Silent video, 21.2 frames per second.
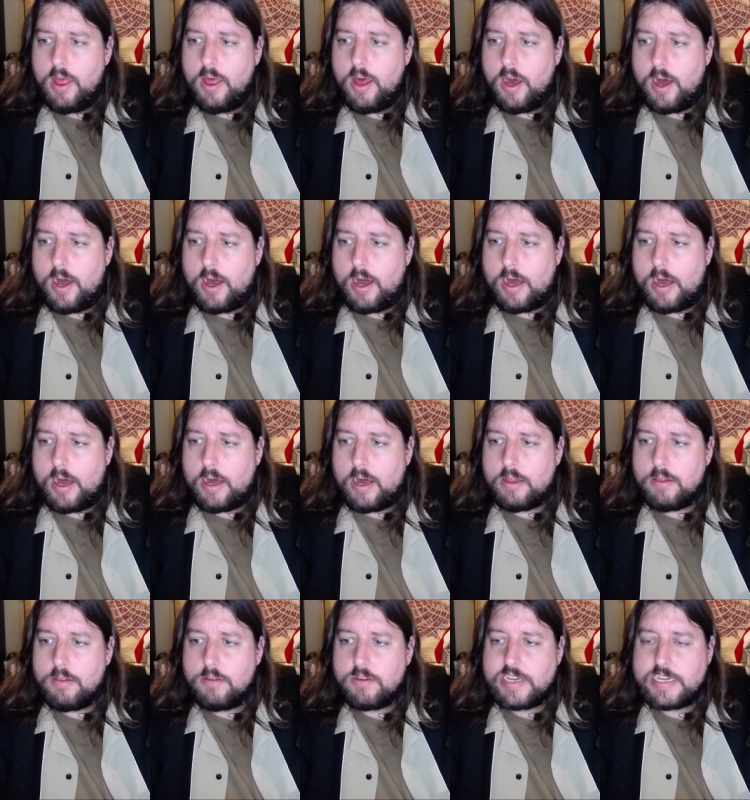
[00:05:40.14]

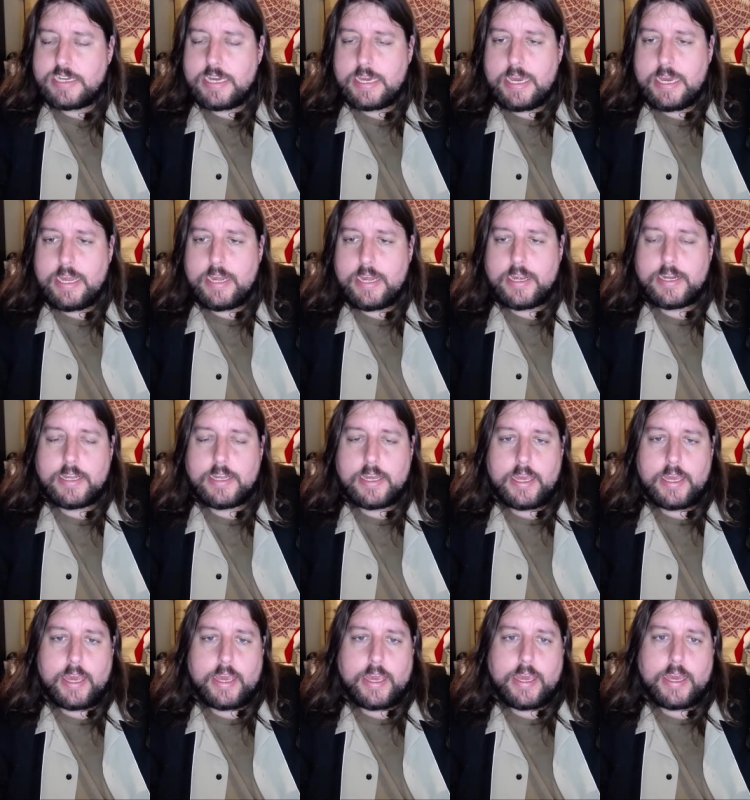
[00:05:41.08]
Uh, looking ahead
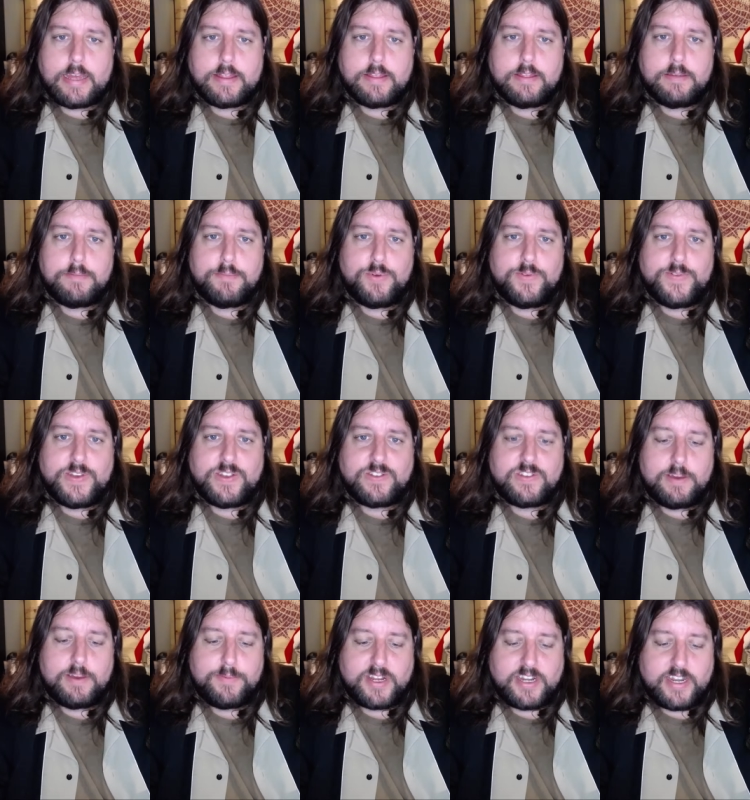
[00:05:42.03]
at the
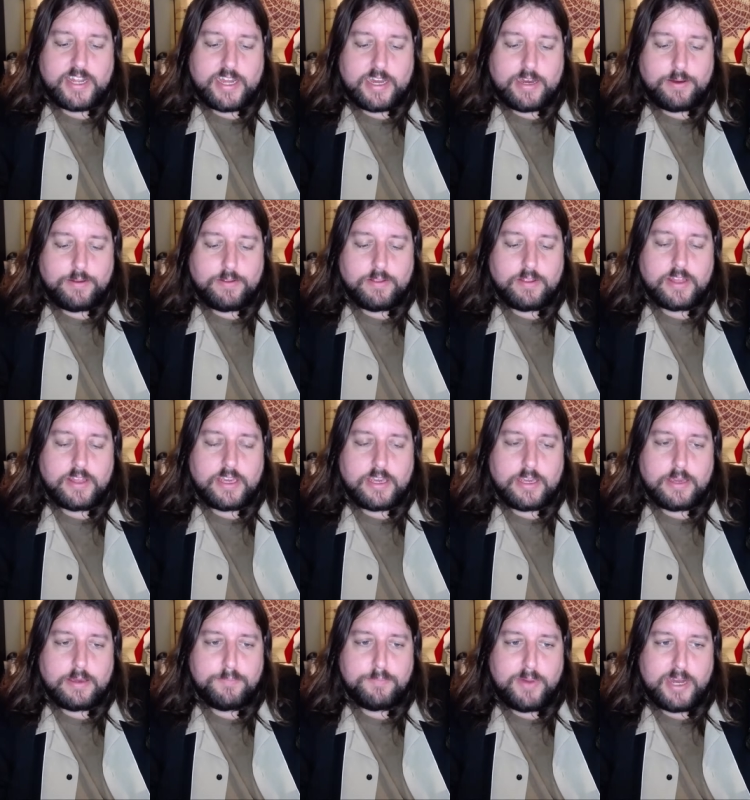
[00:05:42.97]
movies coming down
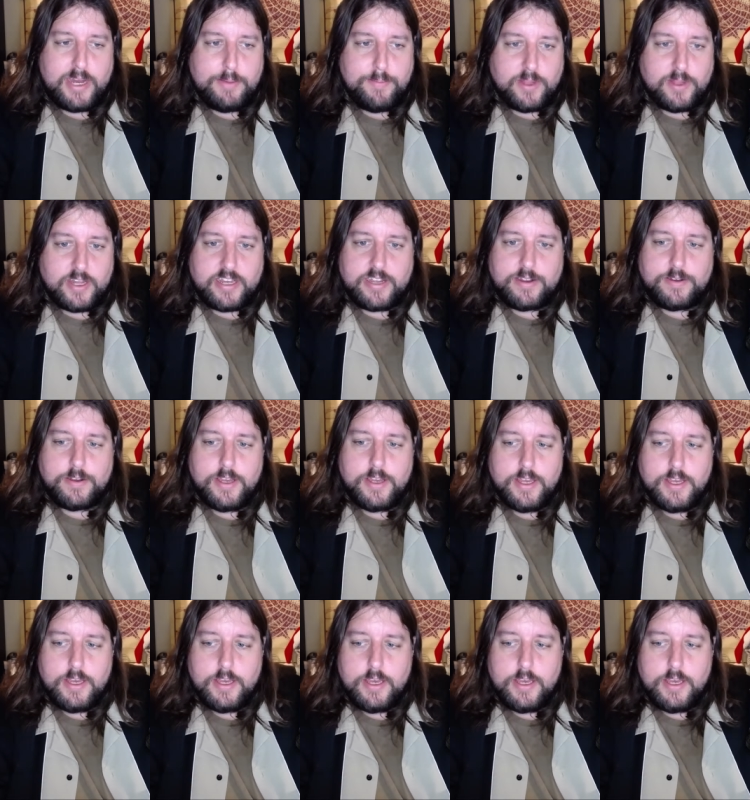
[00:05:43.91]
the pipeline,